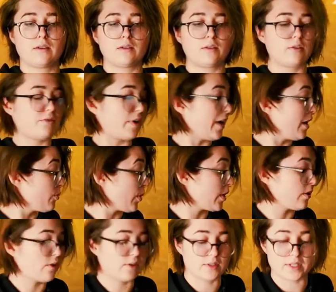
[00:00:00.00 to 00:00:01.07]
Oh, if I had my
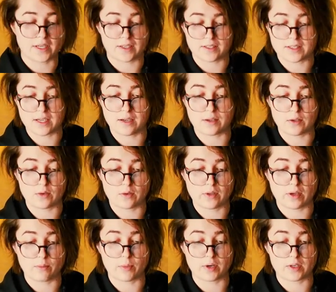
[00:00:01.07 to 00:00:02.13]
notes, I could tell you
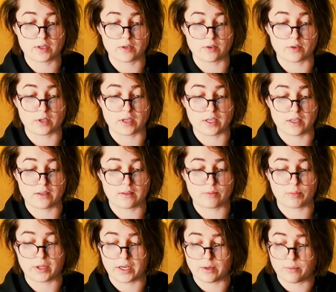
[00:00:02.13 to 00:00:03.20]
that Mercury, the
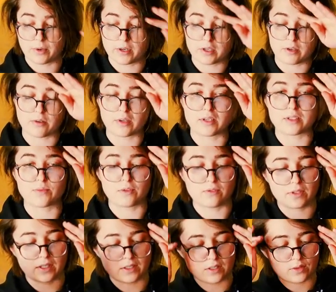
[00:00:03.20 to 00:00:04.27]
planet Mercury, is
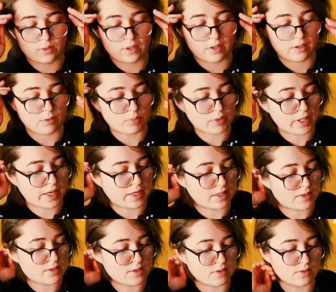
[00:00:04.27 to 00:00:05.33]
moving into another
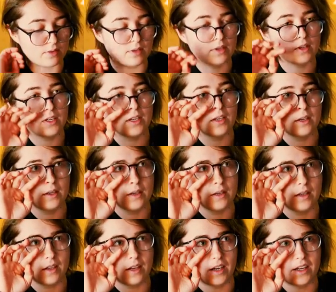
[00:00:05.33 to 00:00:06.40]
planet soon.
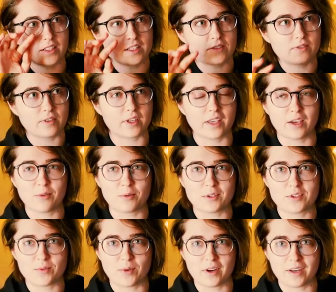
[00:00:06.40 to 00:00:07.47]
I just forget
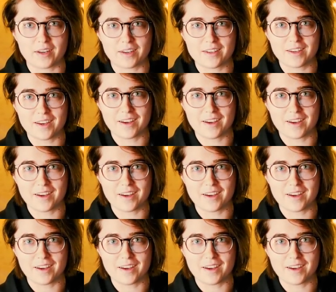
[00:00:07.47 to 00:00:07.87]
which one.